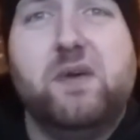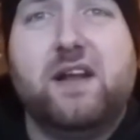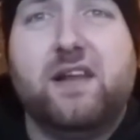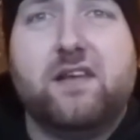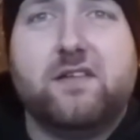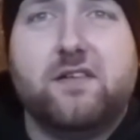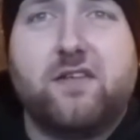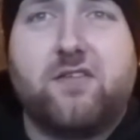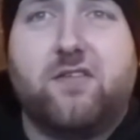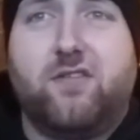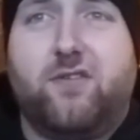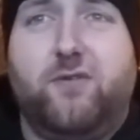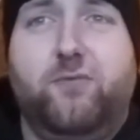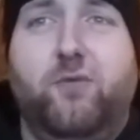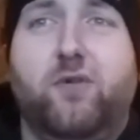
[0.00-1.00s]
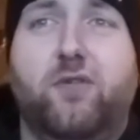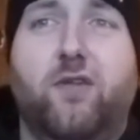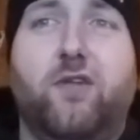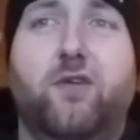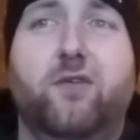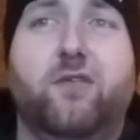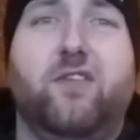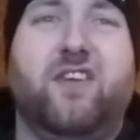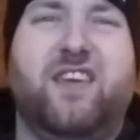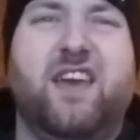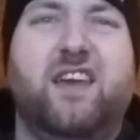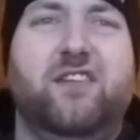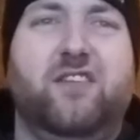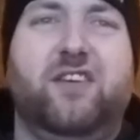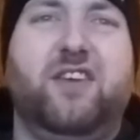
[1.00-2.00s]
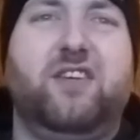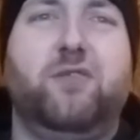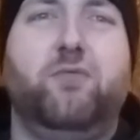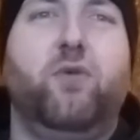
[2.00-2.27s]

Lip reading: million listens on one song to get like